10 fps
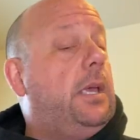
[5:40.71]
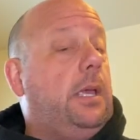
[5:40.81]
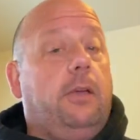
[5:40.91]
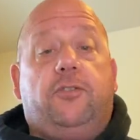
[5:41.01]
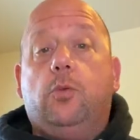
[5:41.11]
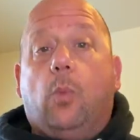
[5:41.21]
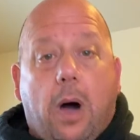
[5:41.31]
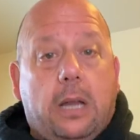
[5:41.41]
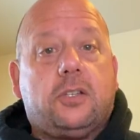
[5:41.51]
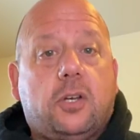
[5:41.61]
If you
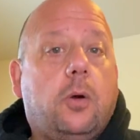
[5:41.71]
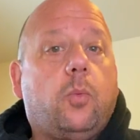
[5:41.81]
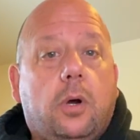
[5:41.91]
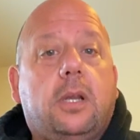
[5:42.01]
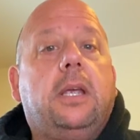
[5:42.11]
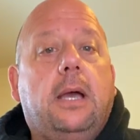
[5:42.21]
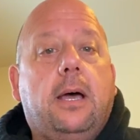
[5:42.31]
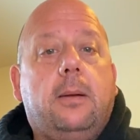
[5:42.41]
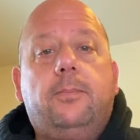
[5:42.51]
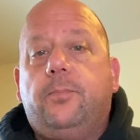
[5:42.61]
want to start working on
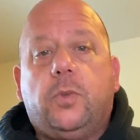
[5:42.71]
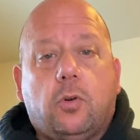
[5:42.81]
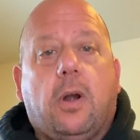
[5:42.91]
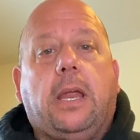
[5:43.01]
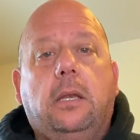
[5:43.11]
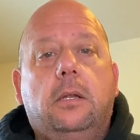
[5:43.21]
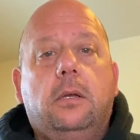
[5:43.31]
them, great.